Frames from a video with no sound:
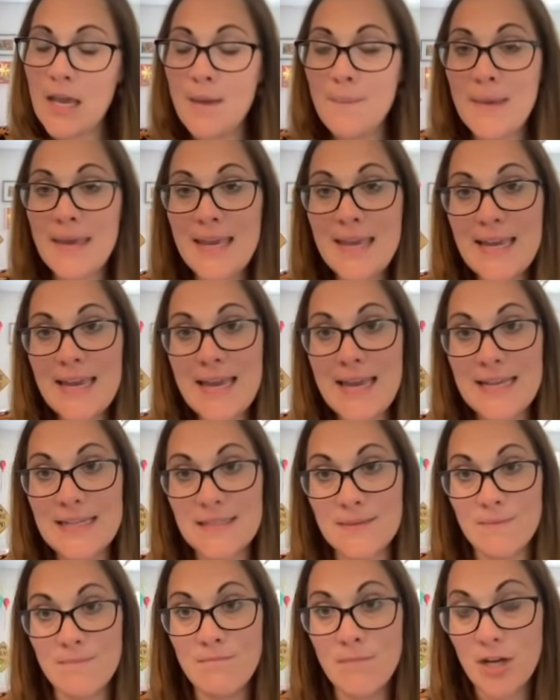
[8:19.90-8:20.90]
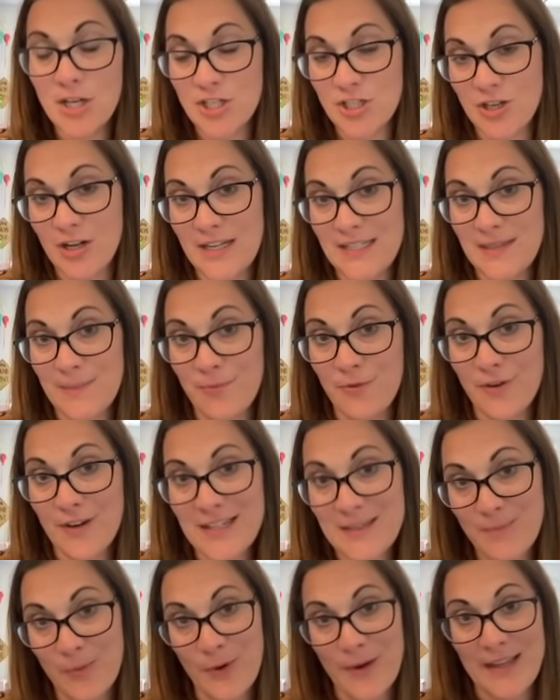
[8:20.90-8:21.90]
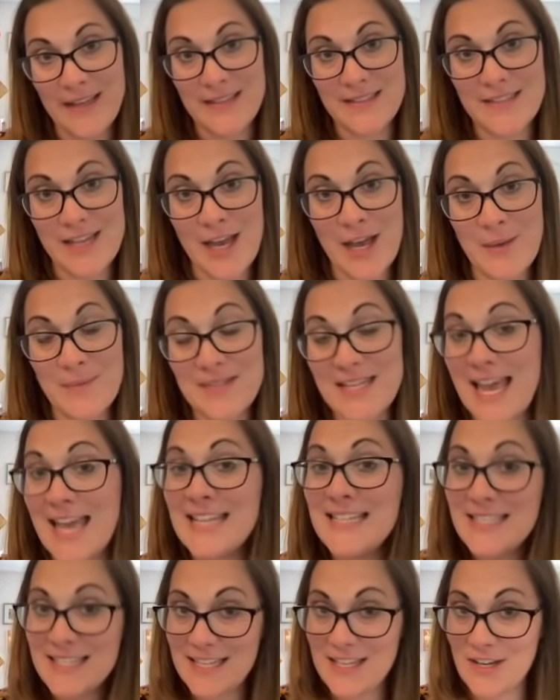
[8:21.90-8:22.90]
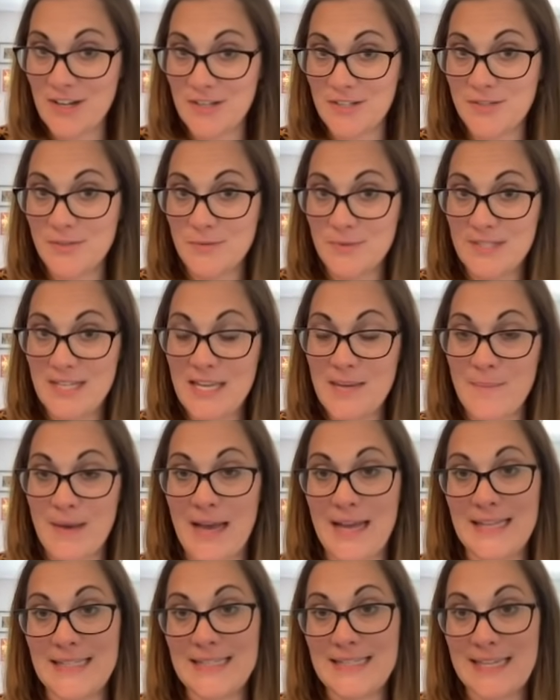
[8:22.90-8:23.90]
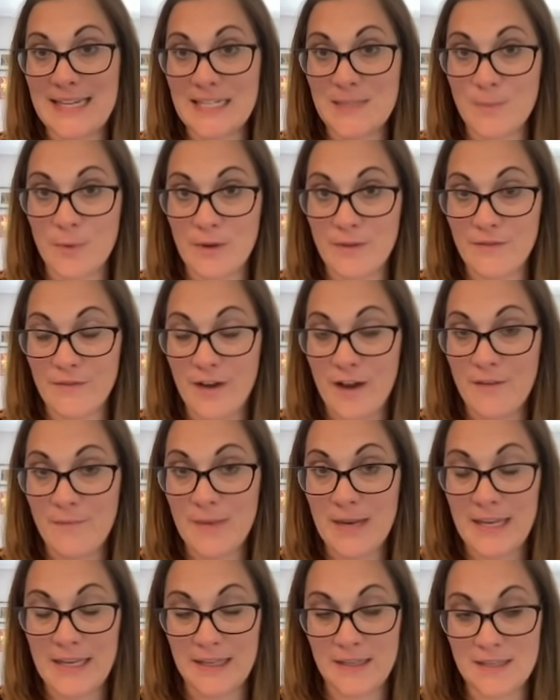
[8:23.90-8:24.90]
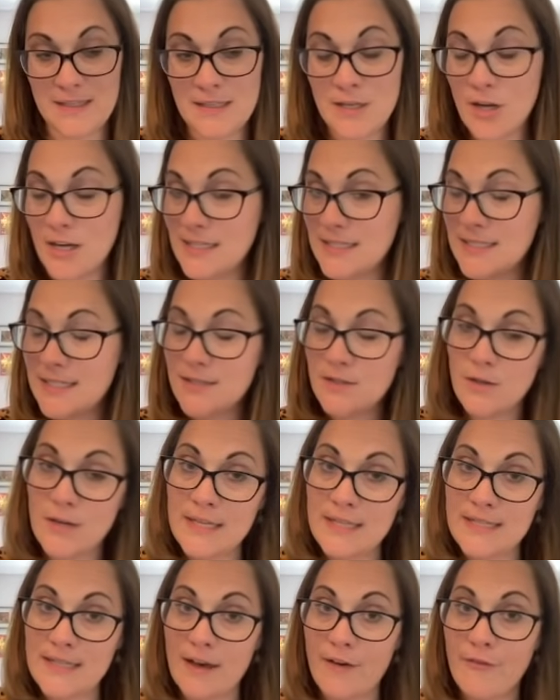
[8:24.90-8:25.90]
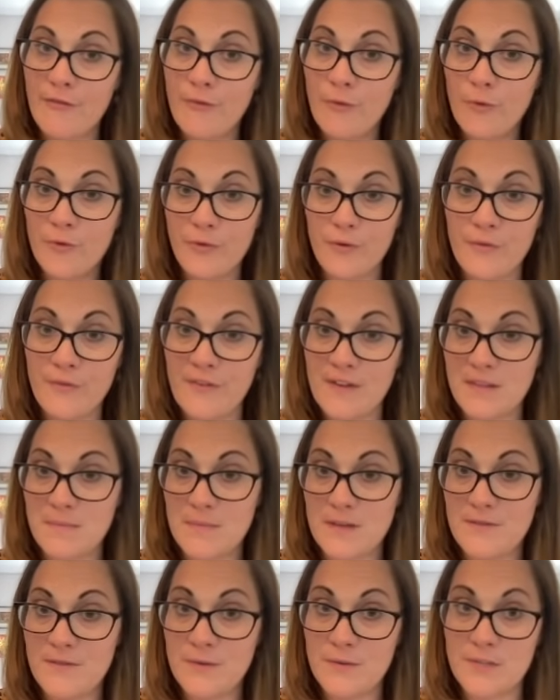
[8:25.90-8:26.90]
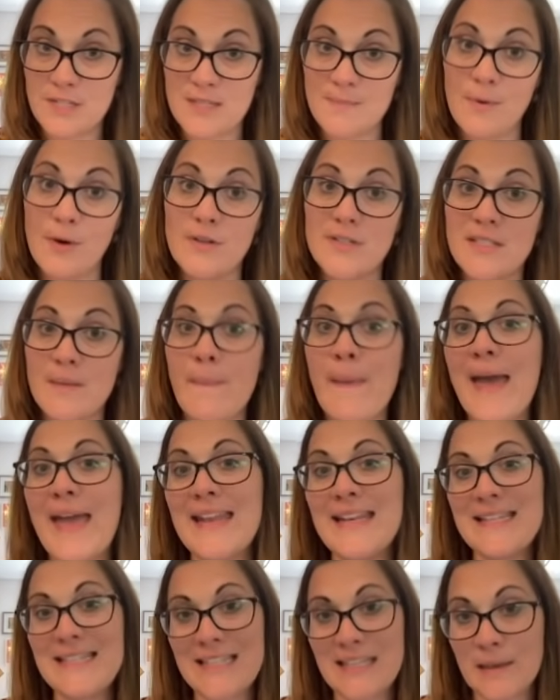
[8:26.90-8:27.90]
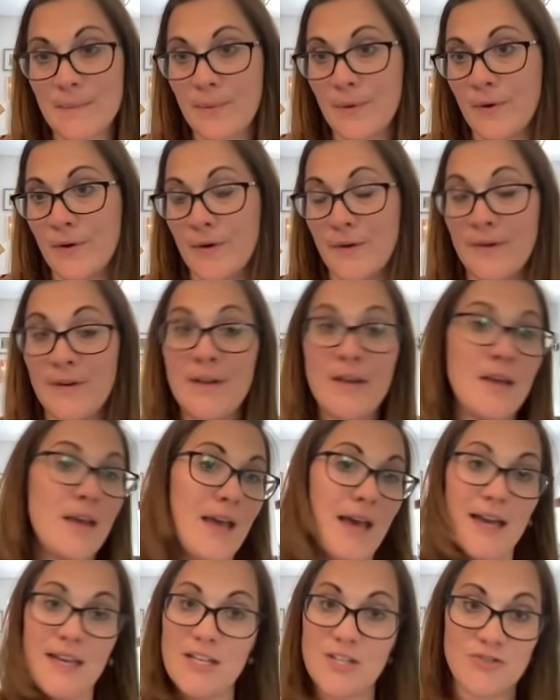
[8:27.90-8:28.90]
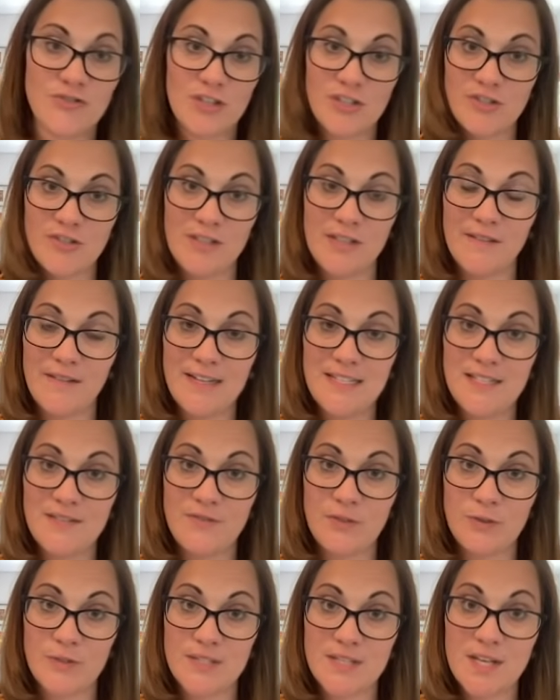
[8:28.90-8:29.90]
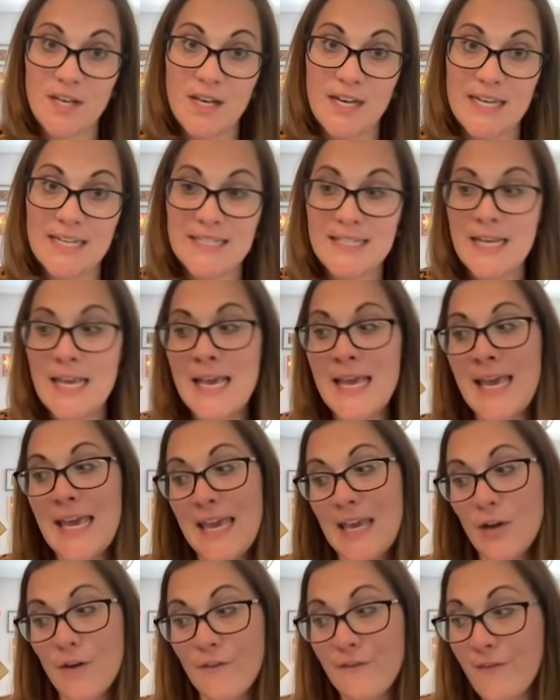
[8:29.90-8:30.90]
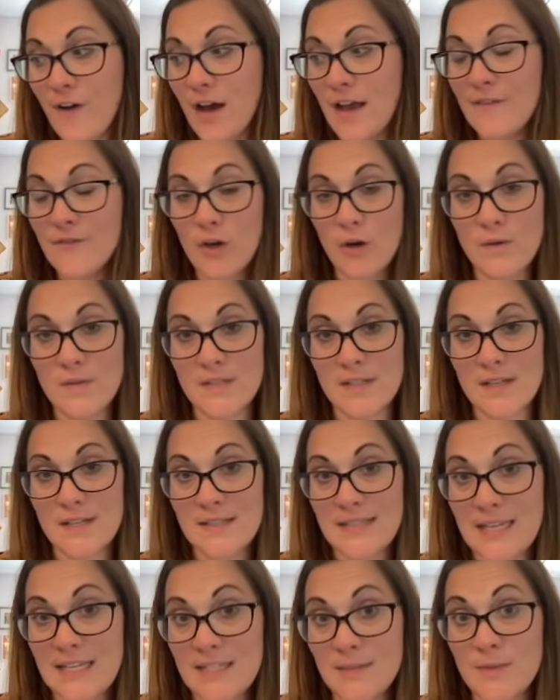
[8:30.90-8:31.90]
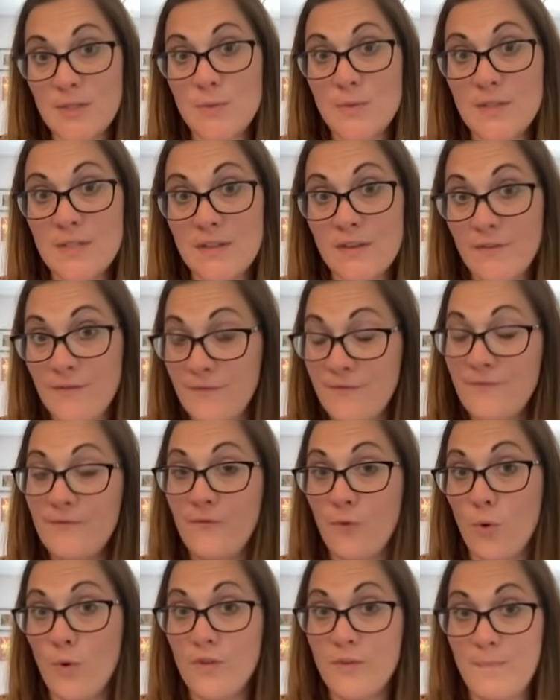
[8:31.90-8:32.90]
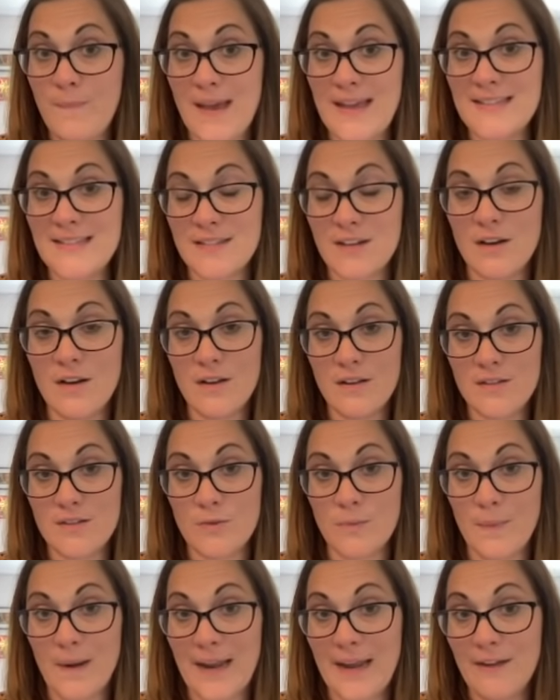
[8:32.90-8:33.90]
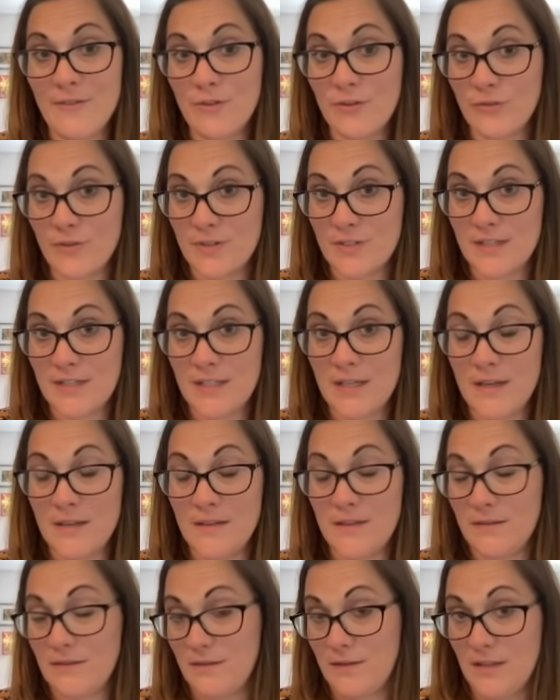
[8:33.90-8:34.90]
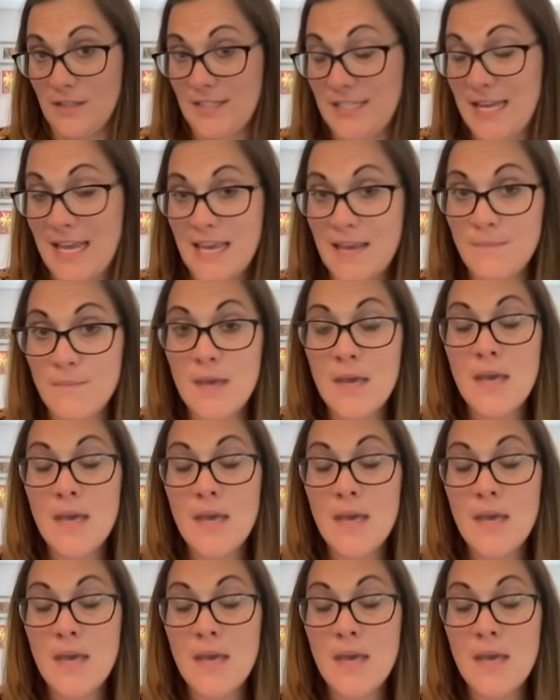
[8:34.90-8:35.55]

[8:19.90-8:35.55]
He is much nicer price point to enter the Arsenal team at 6.5 million. Can nicely slot into that 4th or 5th midfielder spot depending upon how you're structuring the rest of your side. He got 5 goals last season, which was the 4th best Arsenal player across the team.